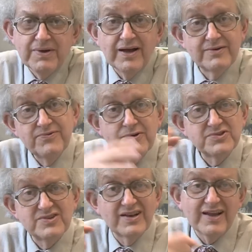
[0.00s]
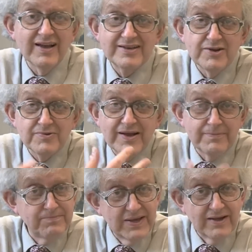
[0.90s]
but unfortunately I don't like
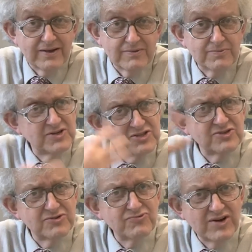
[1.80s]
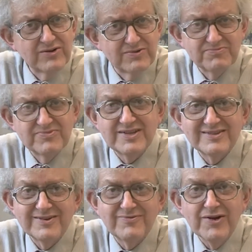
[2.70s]
beer, which is a real
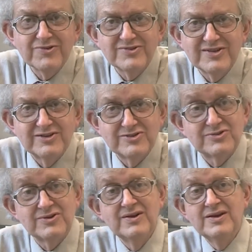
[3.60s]
disadvantage